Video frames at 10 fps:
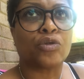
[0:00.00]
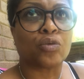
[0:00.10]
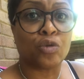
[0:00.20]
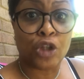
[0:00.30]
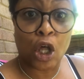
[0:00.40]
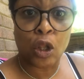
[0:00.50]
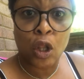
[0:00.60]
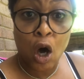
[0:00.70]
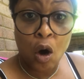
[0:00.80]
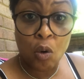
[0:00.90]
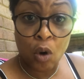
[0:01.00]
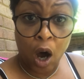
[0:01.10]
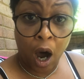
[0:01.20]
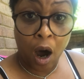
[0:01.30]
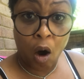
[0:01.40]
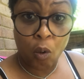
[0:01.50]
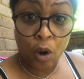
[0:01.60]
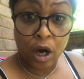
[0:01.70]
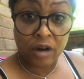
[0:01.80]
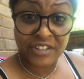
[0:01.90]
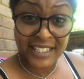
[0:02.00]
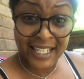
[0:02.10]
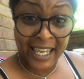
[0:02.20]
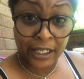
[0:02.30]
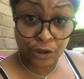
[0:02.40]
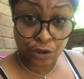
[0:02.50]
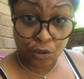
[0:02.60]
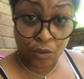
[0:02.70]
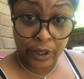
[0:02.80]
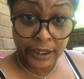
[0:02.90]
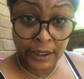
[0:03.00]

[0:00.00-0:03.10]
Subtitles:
through the long haul of said choice.